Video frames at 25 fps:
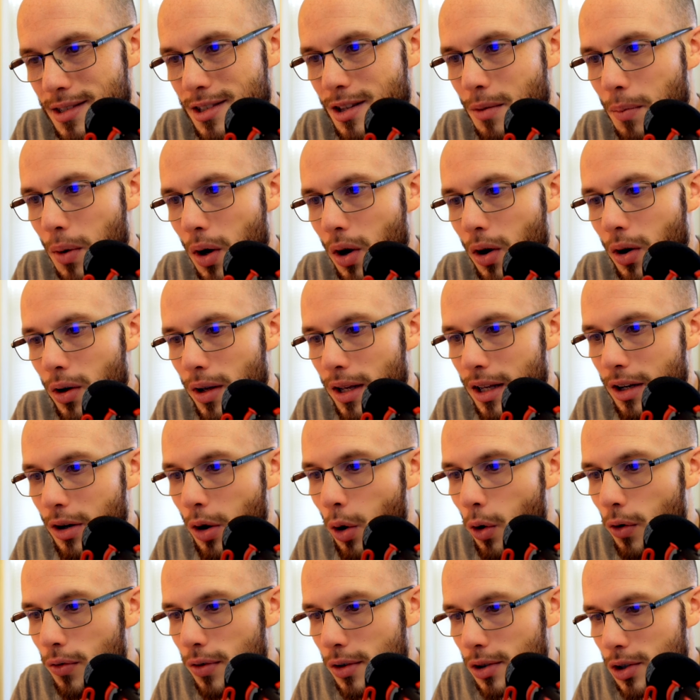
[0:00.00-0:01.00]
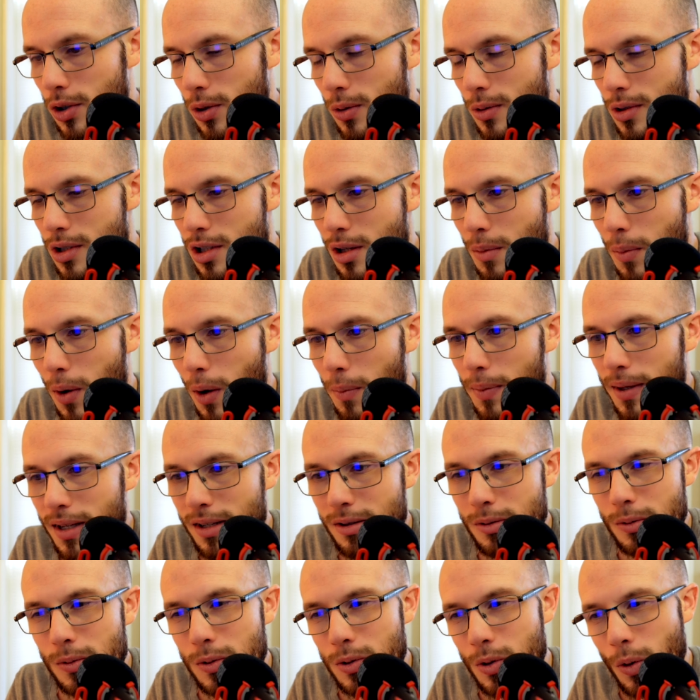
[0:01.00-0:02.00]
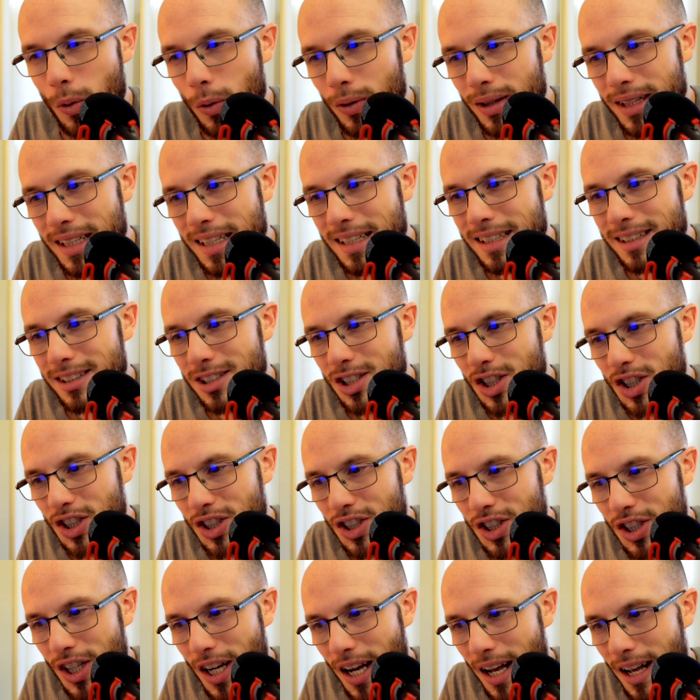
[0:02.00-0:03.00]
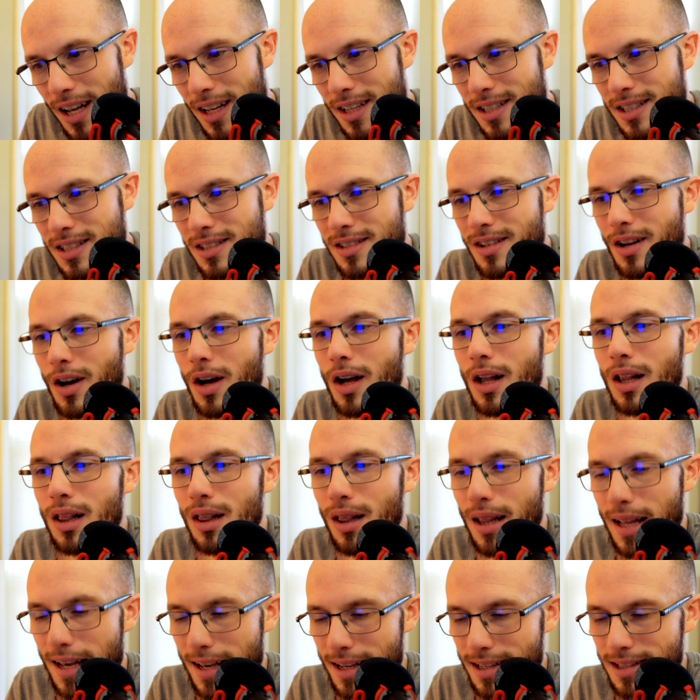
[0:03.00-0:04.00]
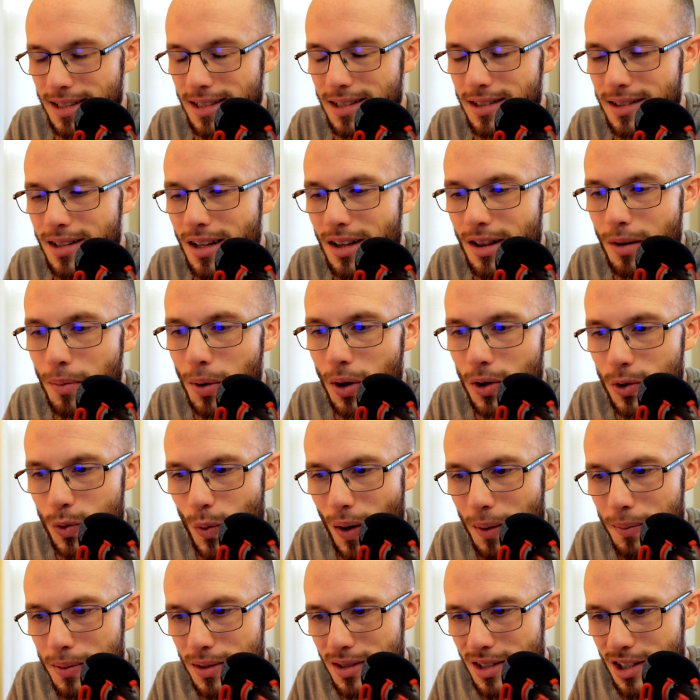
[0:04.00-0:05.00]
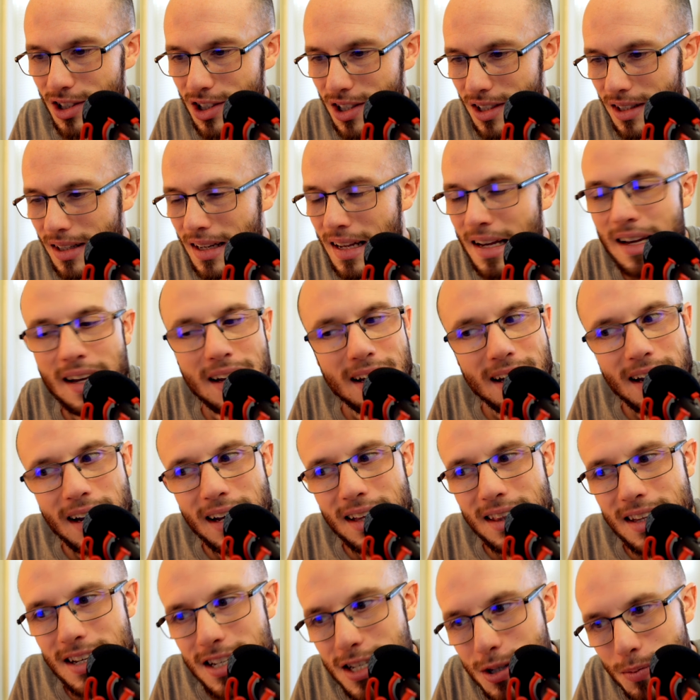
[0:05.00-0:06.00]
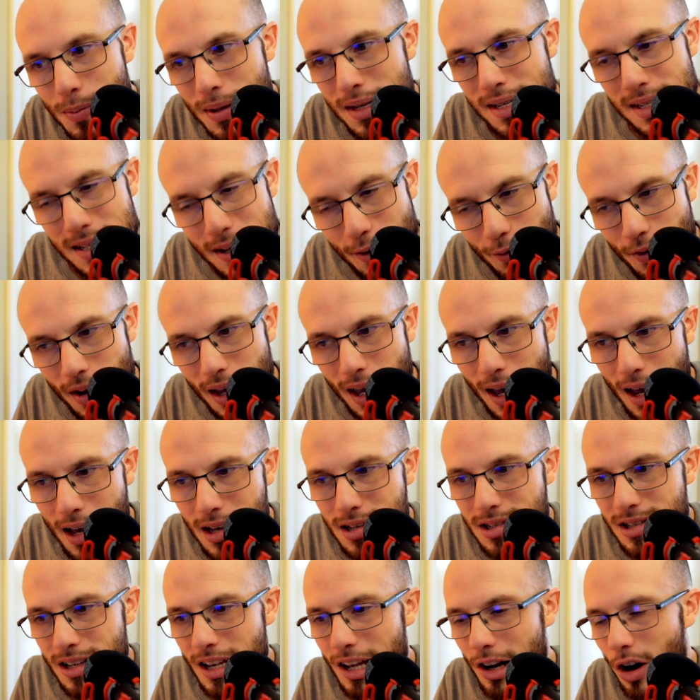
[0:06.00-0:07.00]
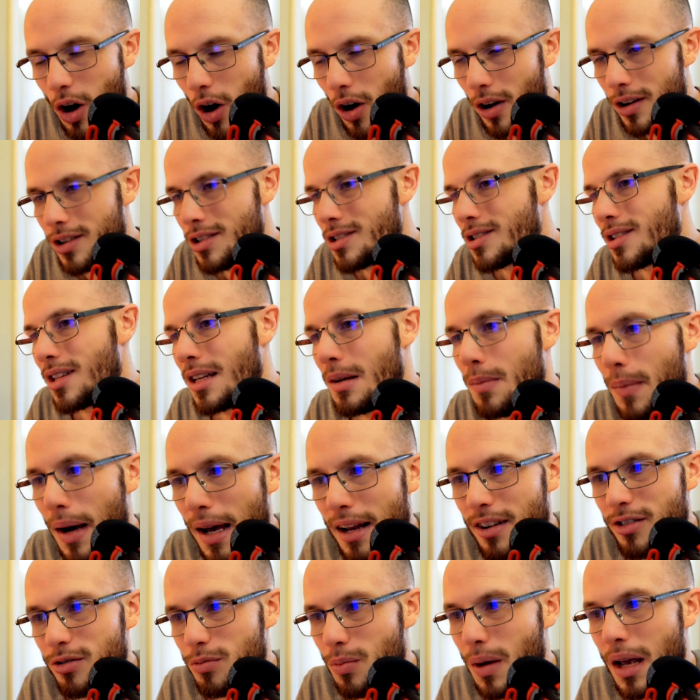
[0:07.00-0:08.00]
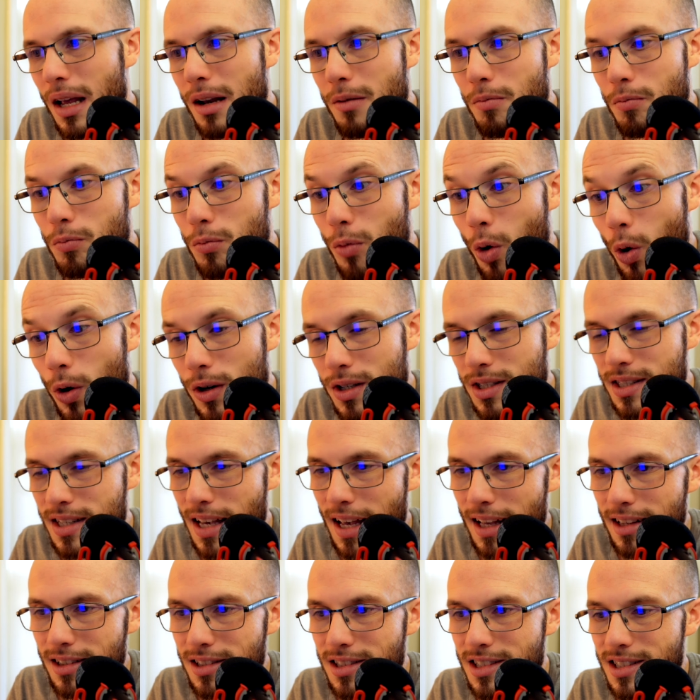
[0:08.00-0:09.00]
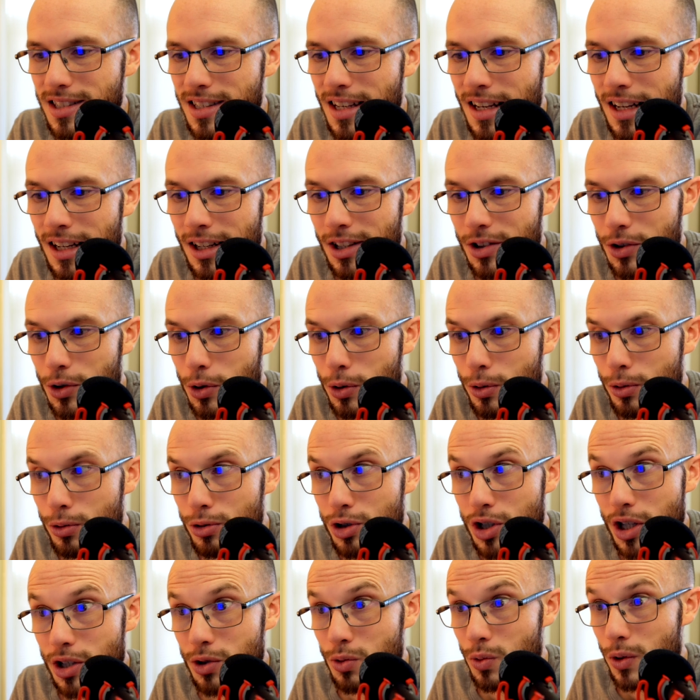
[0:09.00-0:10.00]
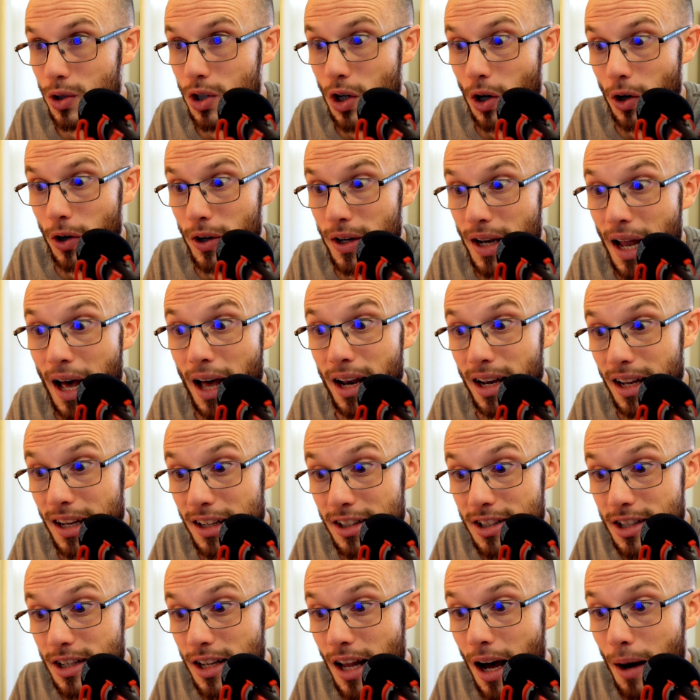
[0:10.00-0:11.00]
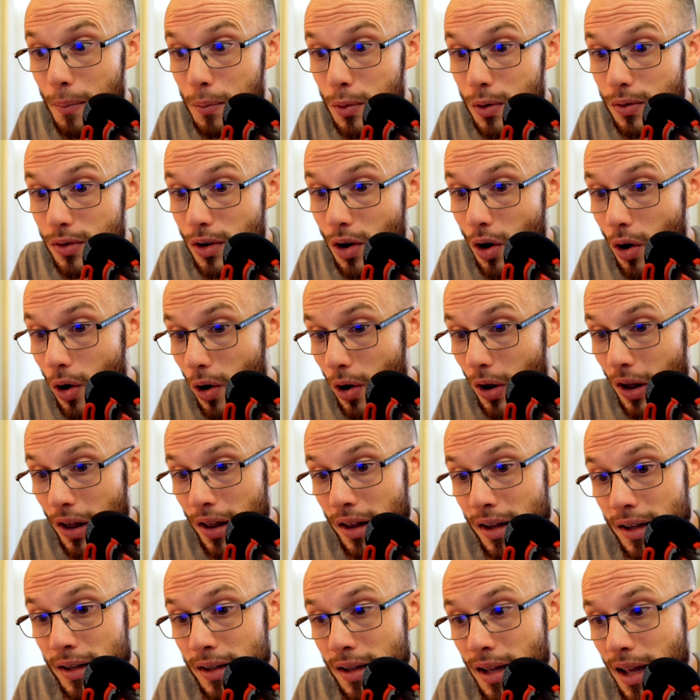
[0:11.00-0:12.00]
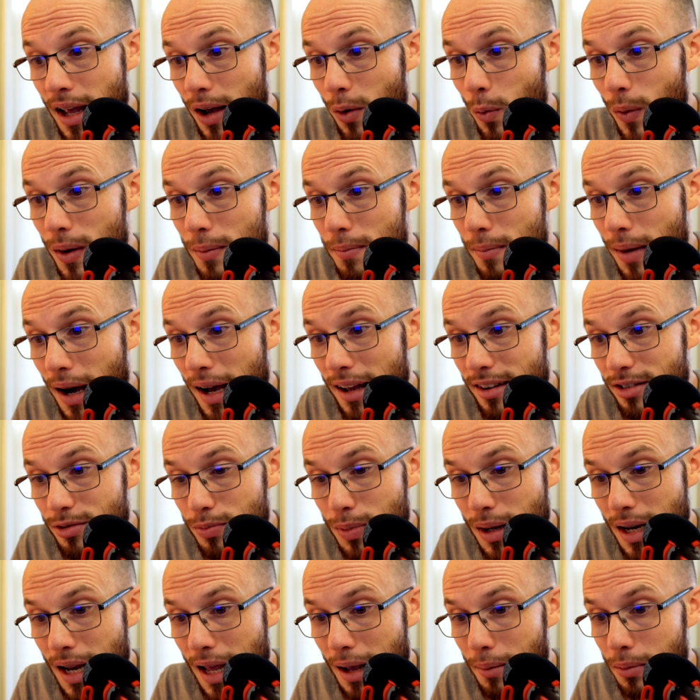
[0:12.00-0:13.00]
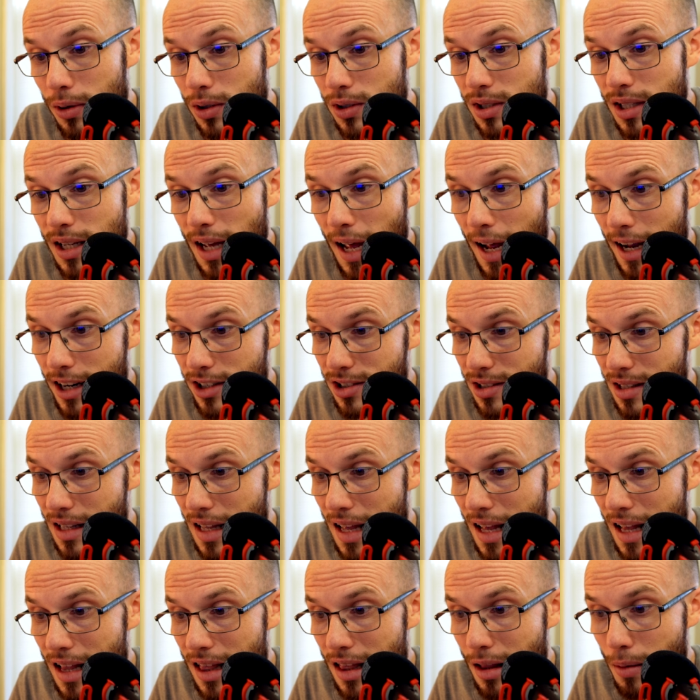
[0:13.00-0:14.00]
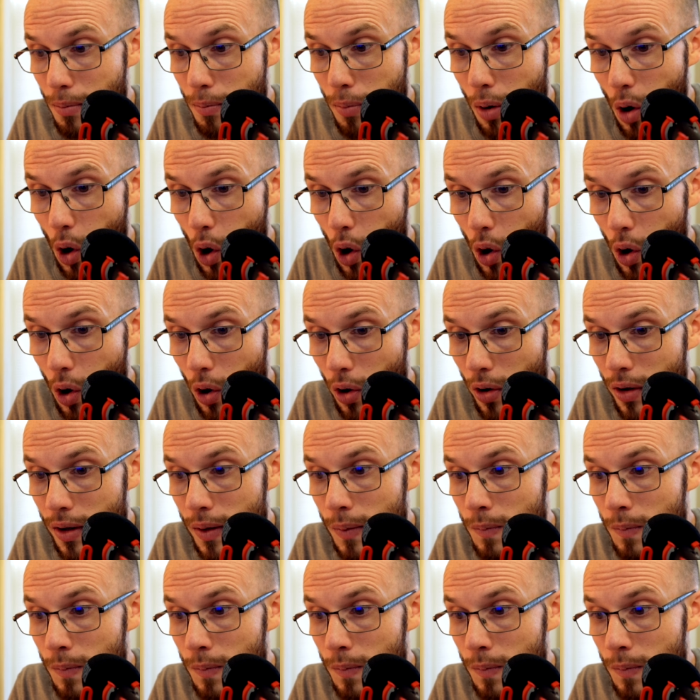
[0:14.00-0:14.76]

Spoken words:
the ball. It overshoots the ball because it was only just less than the ball's Y position. In this specific case, it honestly might have made more sense to just return none and to not move at all. And we might have been able to actually hit the ball